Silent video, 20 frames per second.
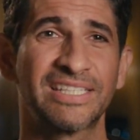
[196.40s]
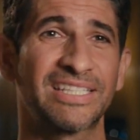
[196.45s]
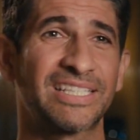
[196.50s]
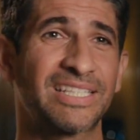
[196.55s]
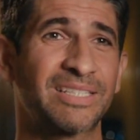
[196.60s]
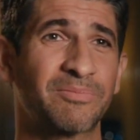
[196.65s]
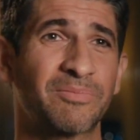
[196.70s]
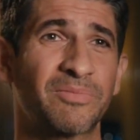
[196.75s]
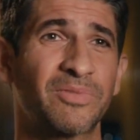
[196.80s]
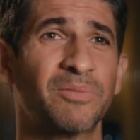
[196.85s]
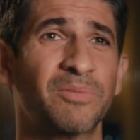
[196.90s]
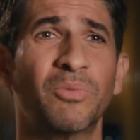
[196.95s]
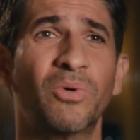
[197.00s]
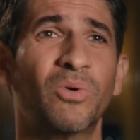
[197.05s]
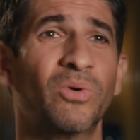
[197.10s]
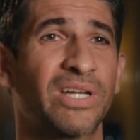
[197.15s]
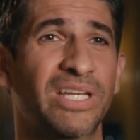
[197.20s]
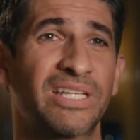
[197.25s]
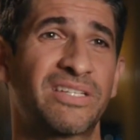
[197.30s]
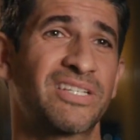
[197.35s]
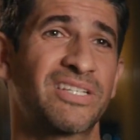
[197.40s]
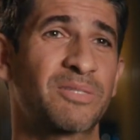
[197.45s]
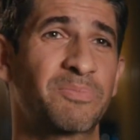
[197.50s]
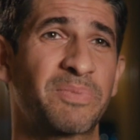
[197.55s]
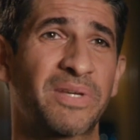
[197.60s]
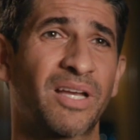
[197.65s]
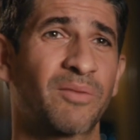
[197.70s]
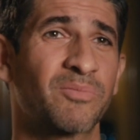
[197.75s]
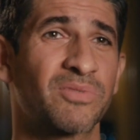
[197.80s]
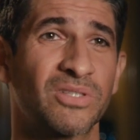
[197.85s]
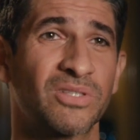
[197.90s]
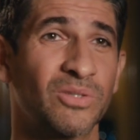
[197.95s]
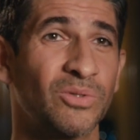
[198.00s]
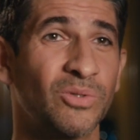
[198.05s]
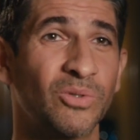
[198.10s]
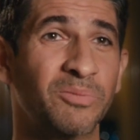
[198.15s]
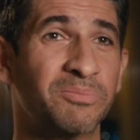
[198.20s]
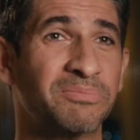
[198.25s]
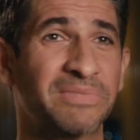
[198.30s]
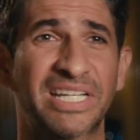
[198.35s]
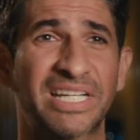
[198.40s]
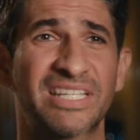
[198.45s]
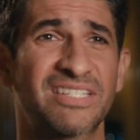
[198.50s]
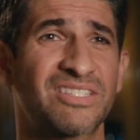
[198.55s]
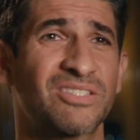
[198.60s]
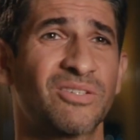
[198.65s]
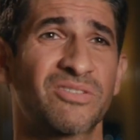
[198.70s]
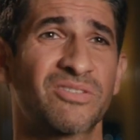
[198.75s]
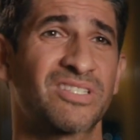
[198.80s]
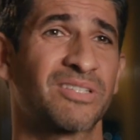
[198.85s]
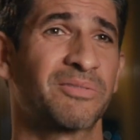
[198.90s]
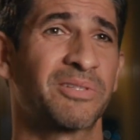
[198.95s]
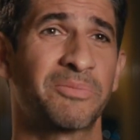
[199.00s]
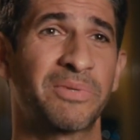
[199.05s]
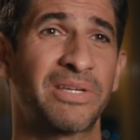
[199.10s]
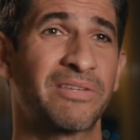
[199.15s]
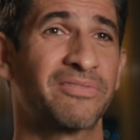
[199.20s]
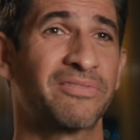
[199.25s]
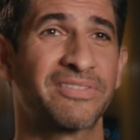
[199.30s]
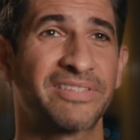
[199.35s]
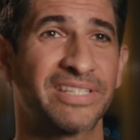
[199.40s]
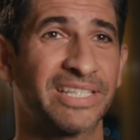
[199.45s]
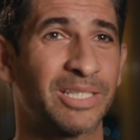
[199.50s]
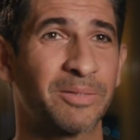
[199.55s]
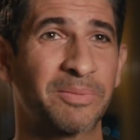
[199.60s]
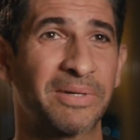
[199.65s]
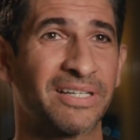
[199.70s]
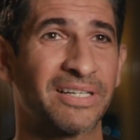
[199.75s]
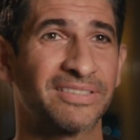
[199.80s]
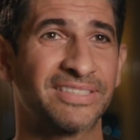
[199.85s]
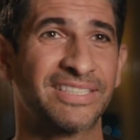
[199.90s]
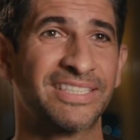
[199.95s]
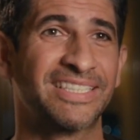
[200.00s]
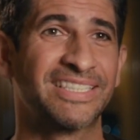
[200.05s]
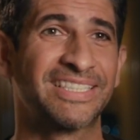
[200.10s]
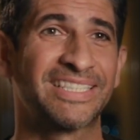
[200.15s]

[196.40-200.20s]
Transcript: the more it just becomes the norm, and it's not something we even think about.